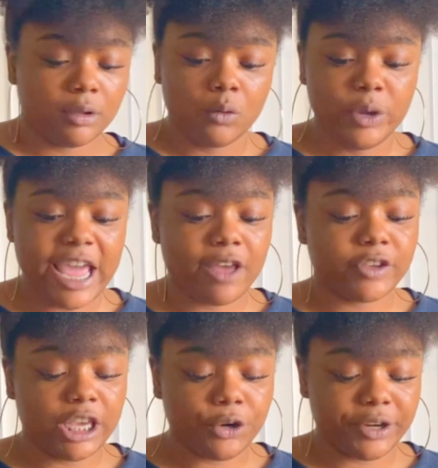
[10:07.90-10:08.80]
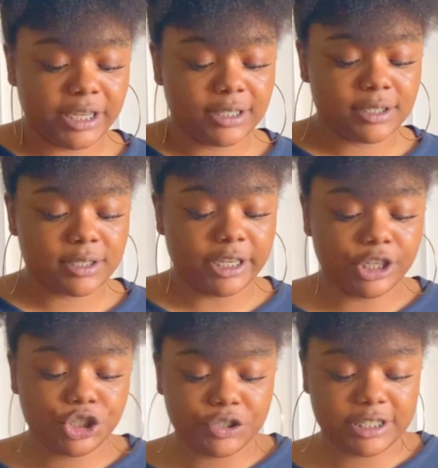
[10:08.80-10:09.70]
We have curious,
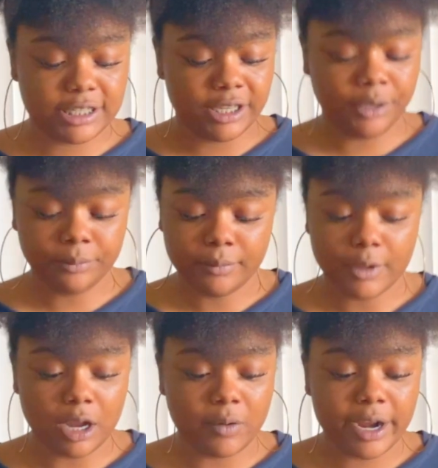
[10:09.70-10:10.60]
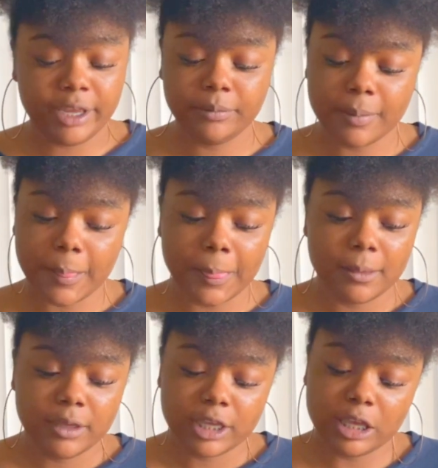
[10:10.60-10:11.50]
interesting. All right,
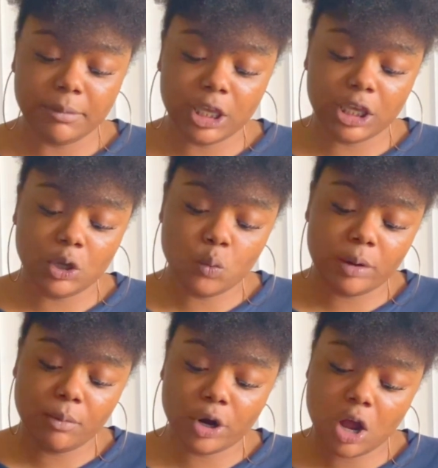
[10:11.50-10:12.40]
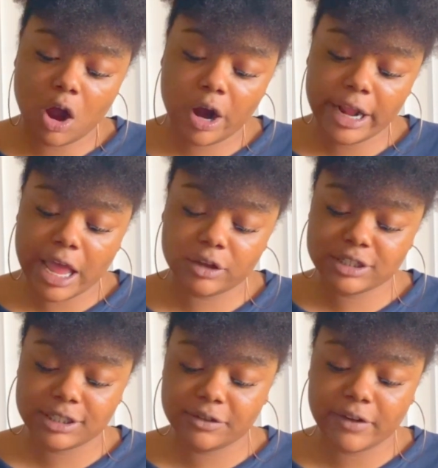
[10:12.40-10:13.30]
give me one more card. How is
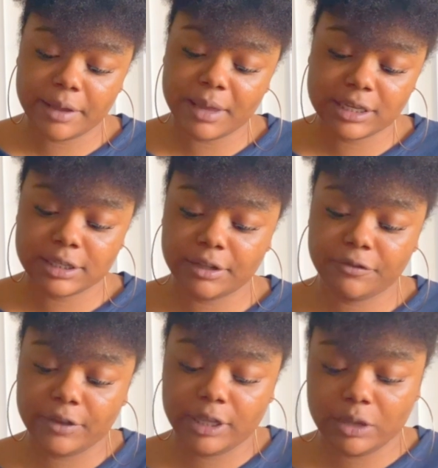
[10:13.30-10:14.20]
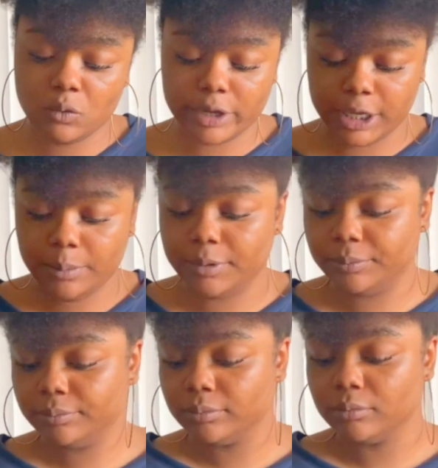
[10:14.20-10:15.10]
this divine masculine feeling? We'll keep
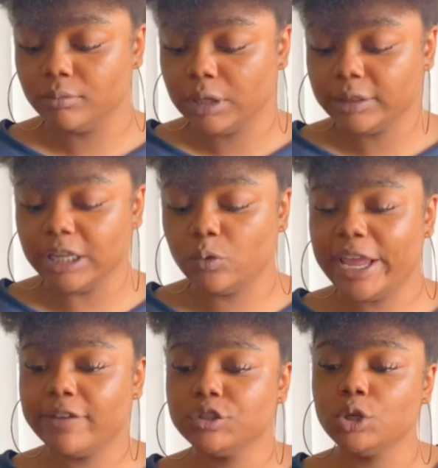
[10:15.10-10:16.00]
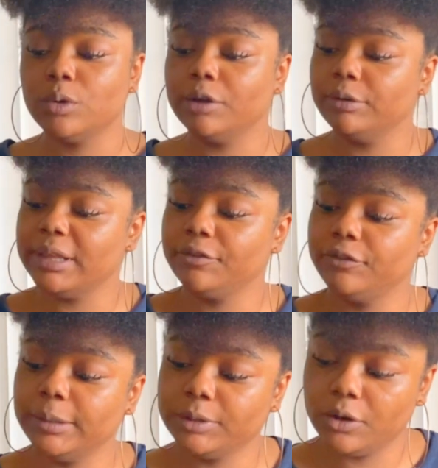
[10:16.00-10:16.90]
them. I think we have 2 of them that
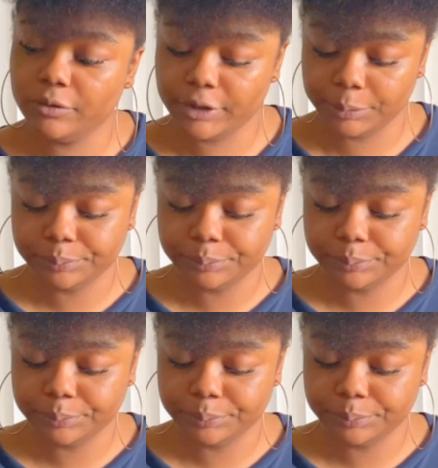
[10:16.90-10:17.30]
flipped over.